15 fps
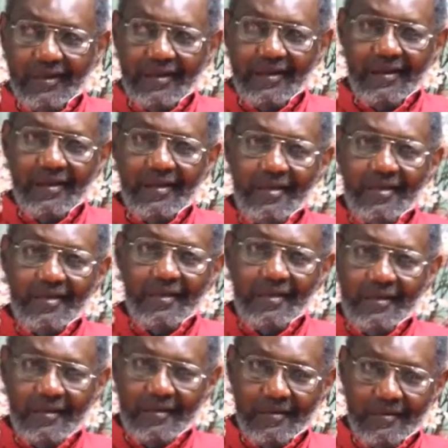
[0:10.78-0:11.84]
Now you had to do the
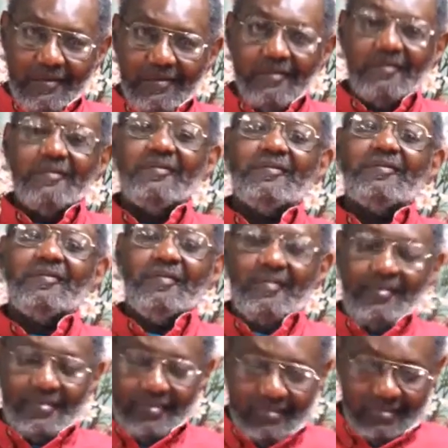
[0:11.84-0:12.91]
choreography too and
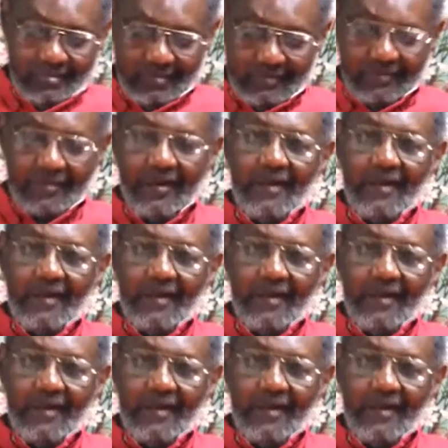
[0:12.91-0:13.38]
play the horn?